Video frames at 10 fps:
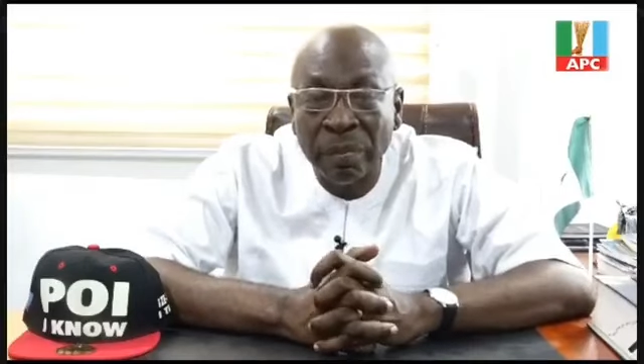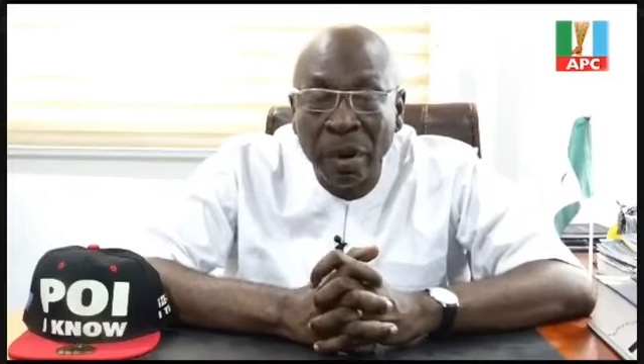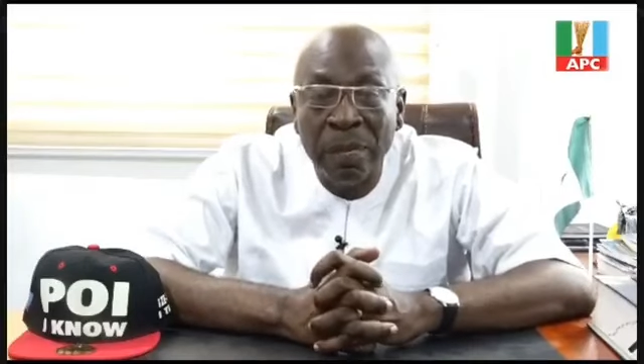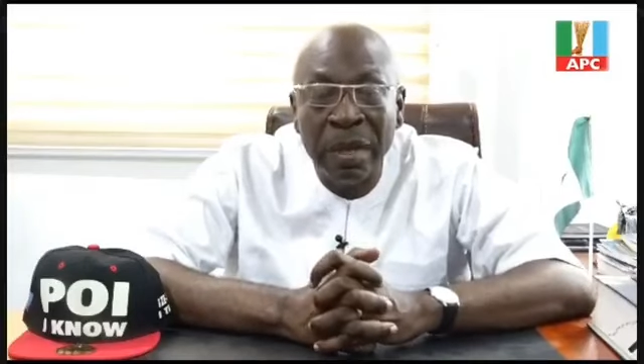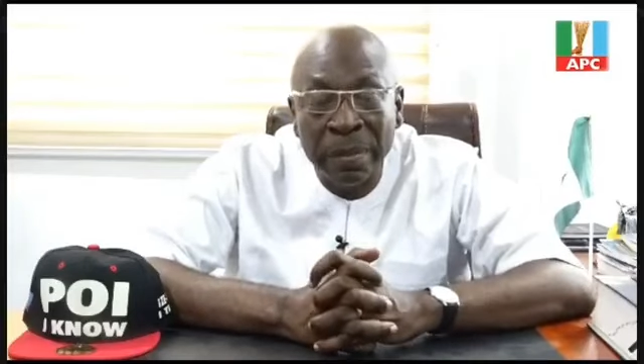
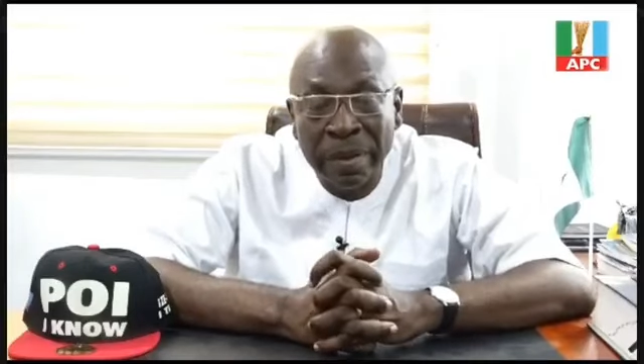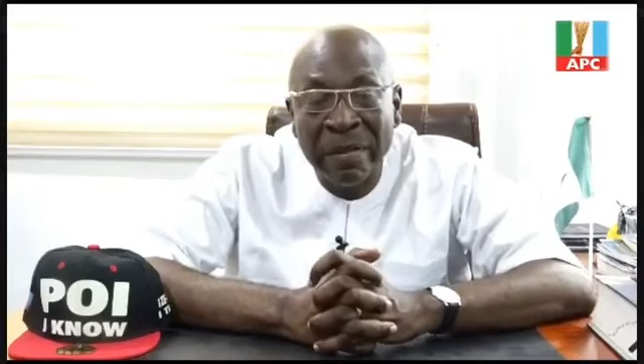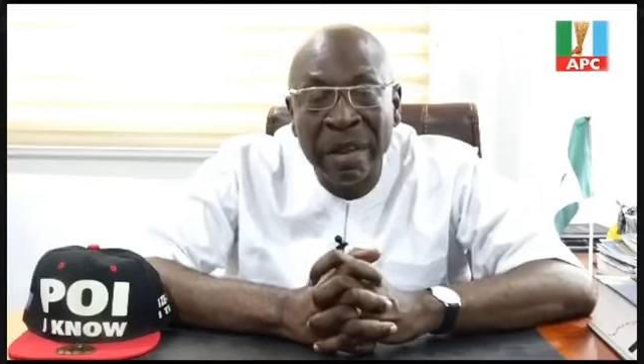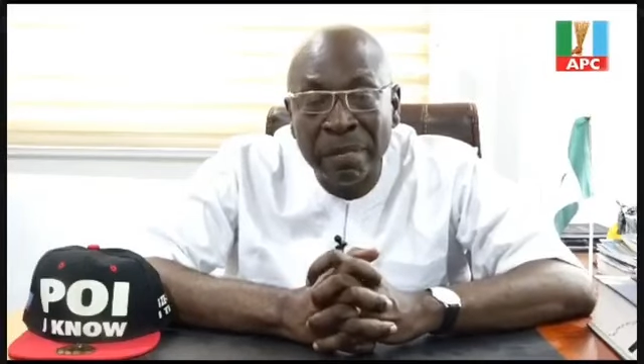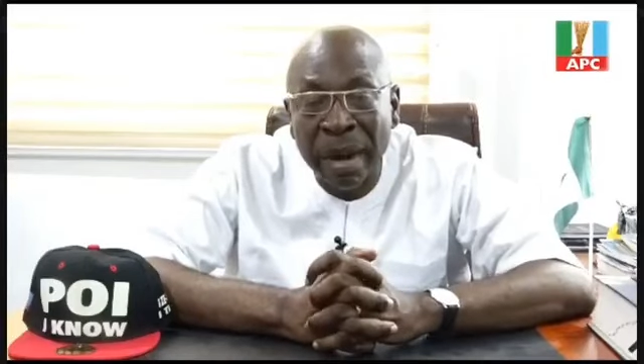public
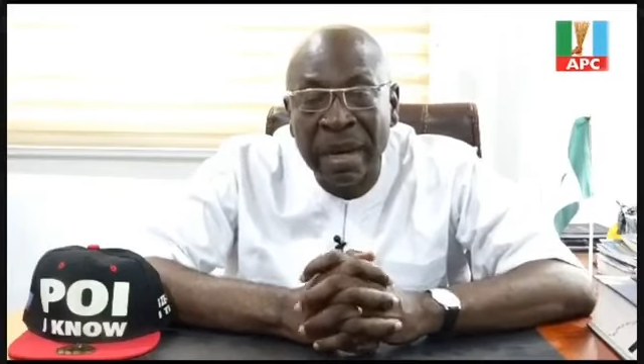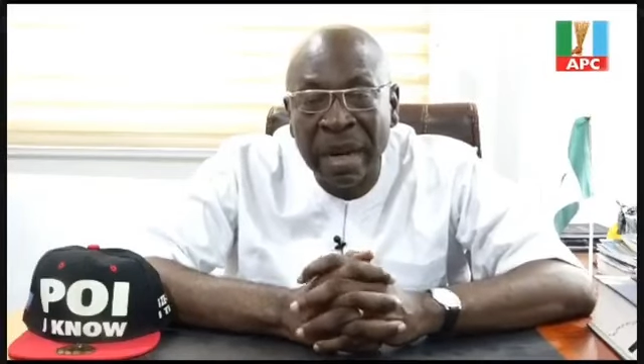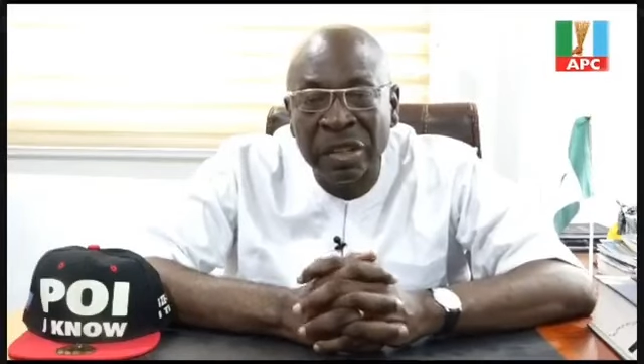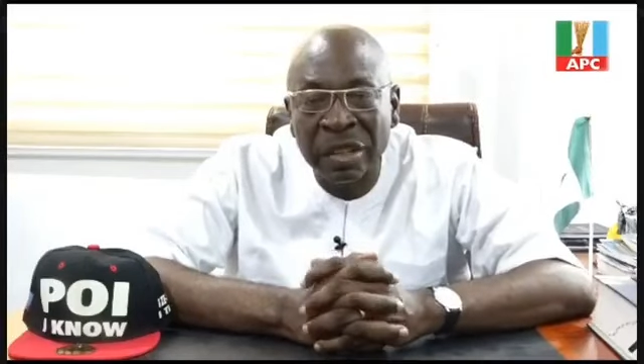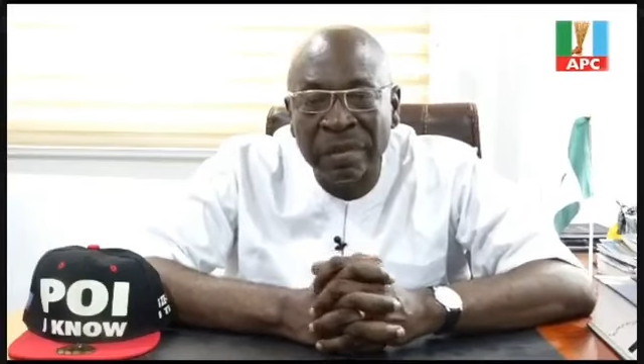private
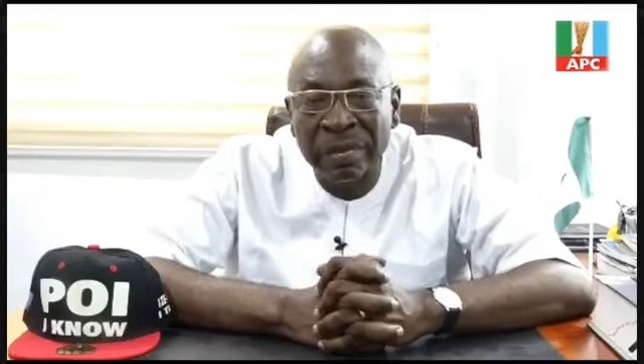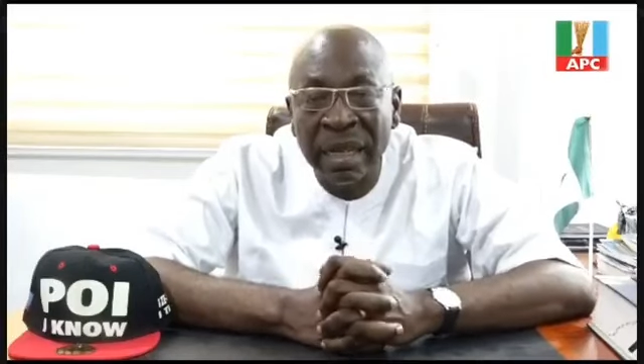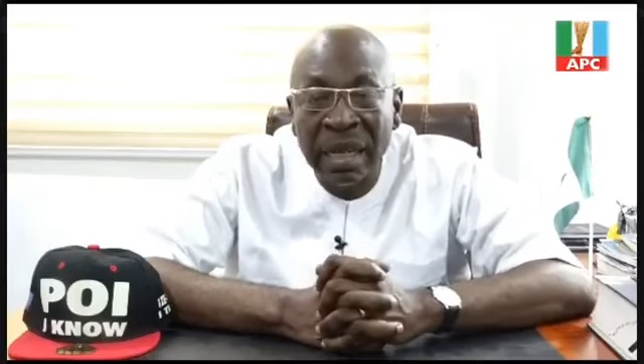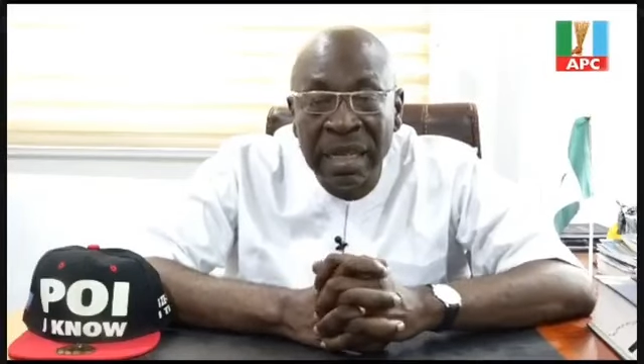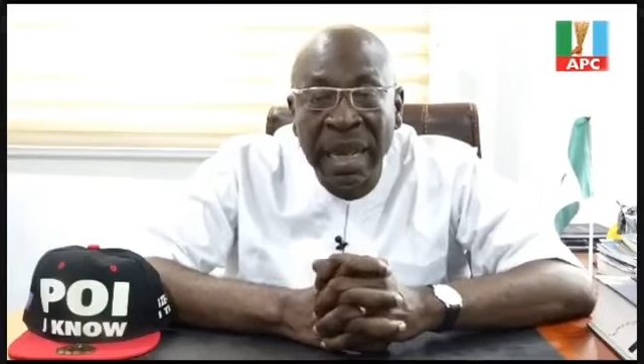partnership,
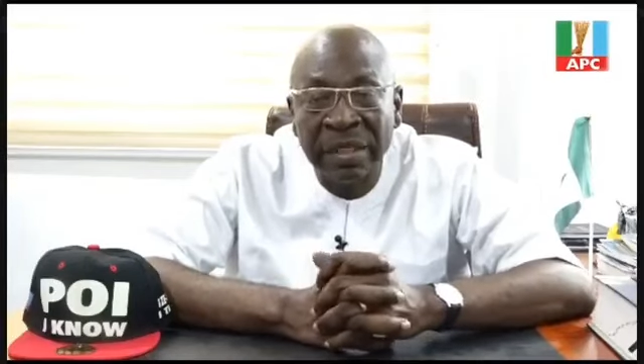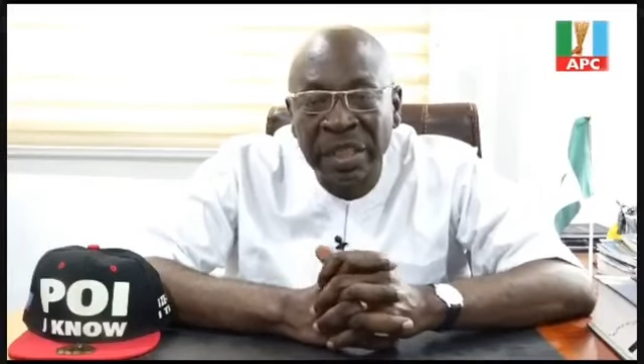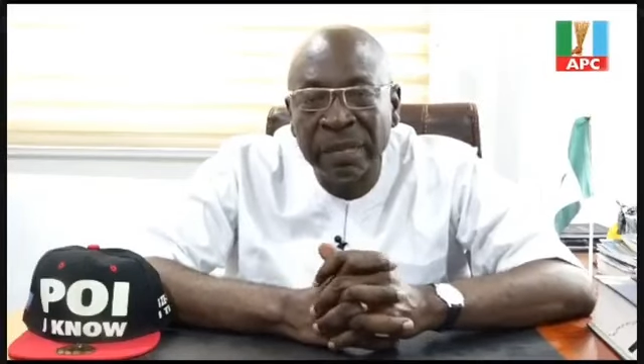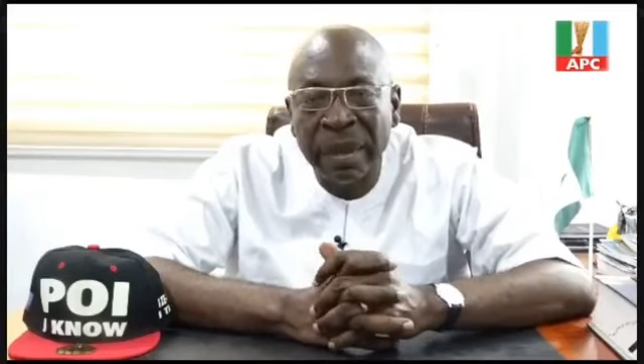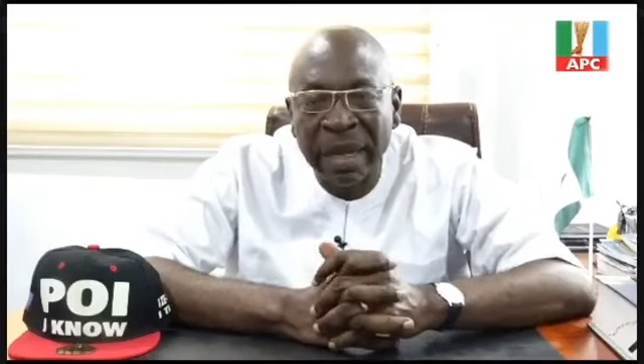
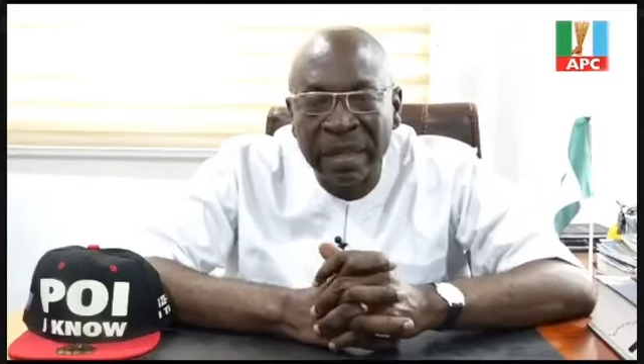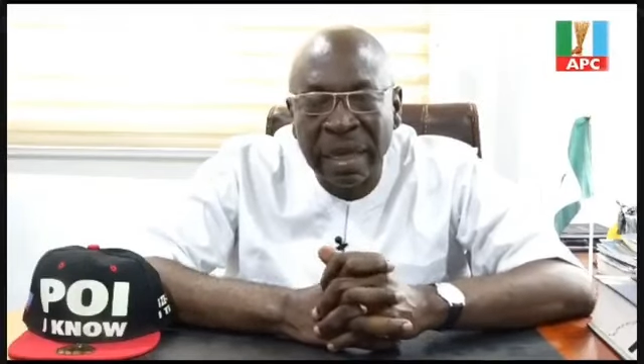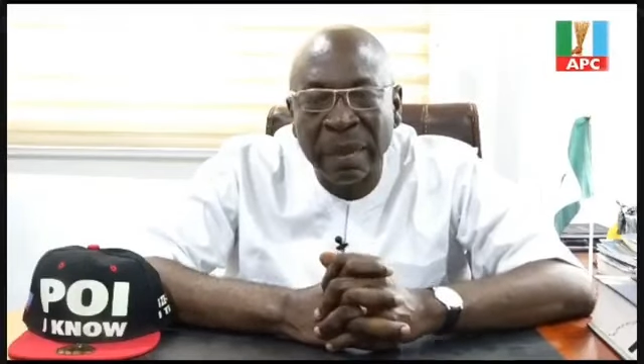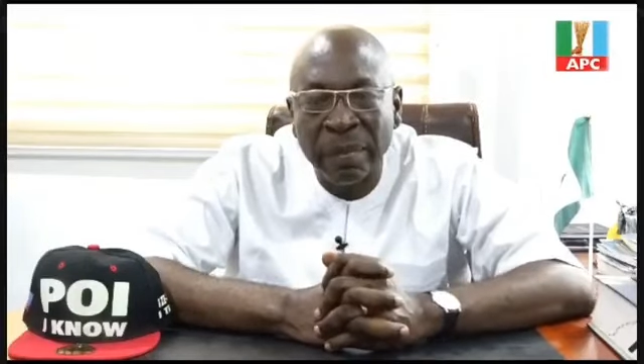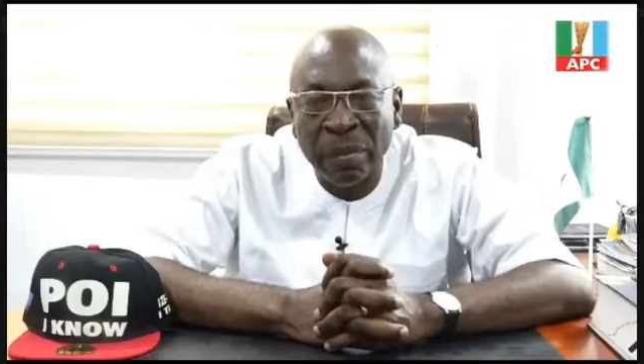leadership by
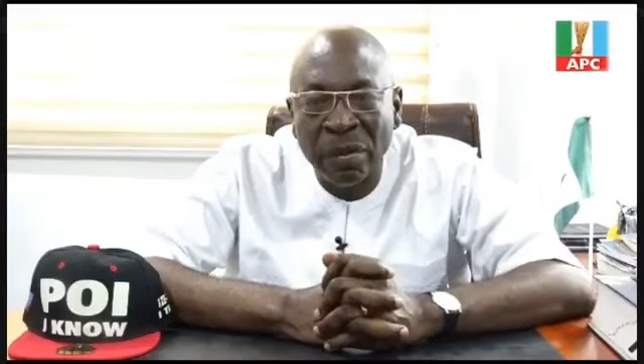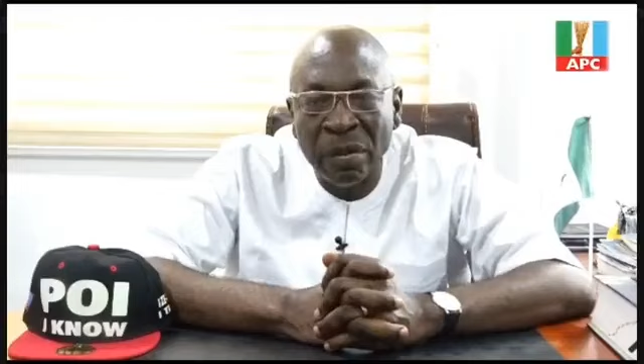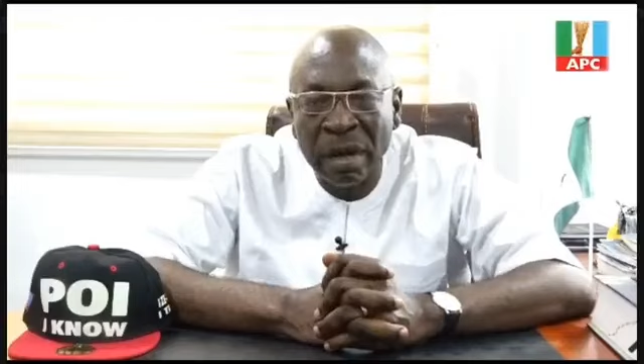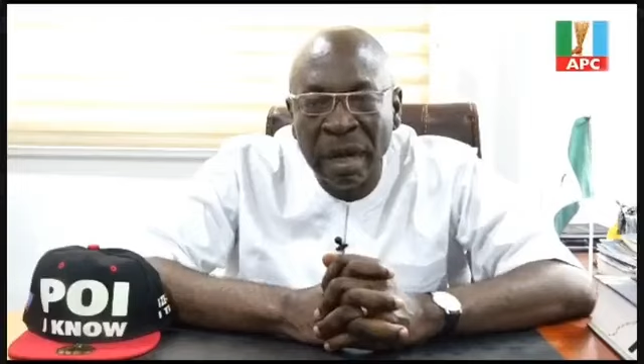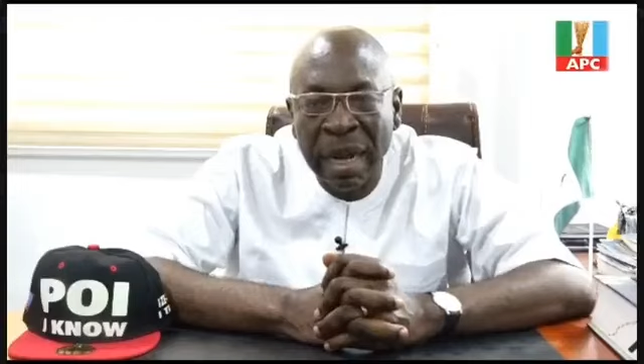
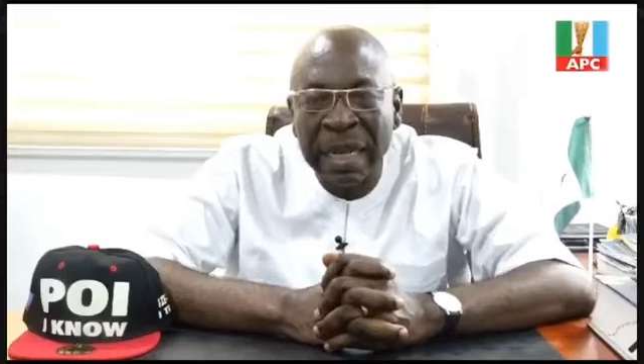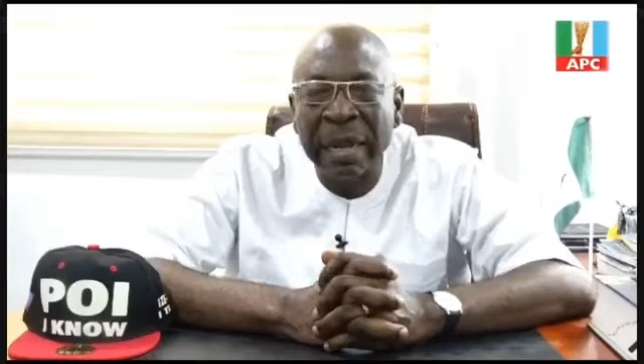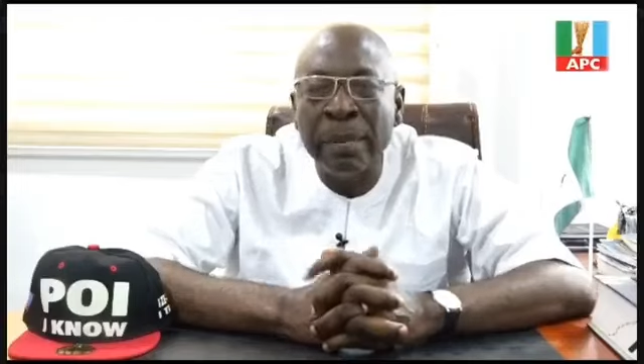example, and